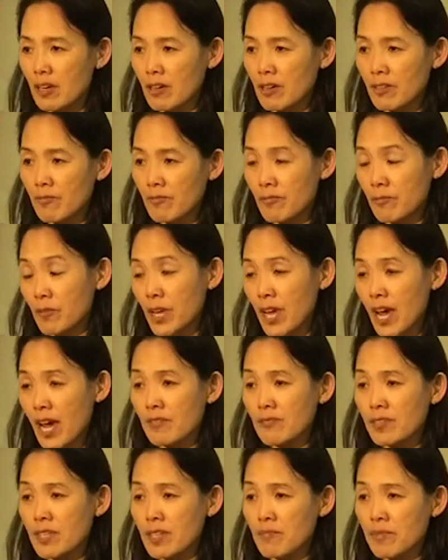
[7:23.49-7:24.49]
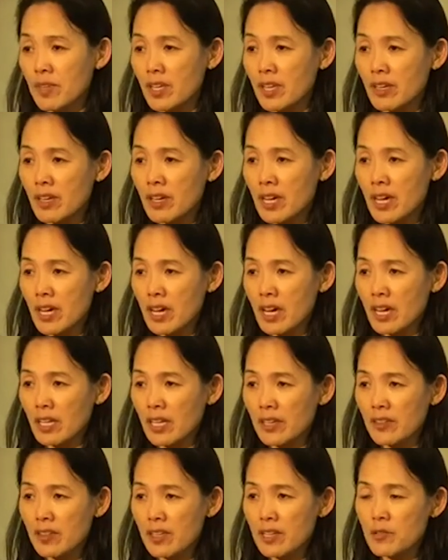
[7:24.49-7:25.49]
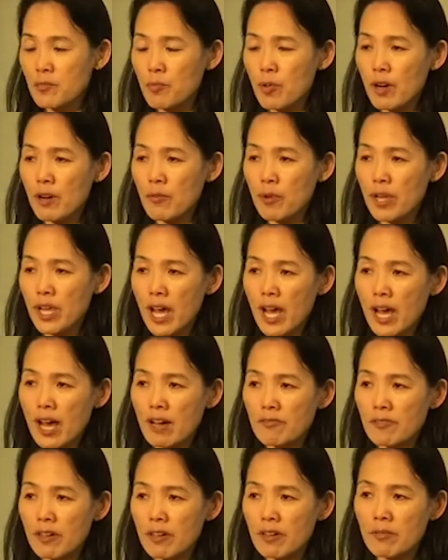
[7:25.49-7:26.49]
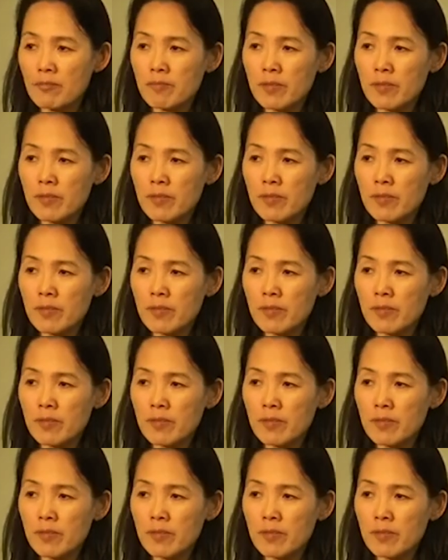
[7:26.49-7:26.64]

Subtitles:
if we have something like this where we have an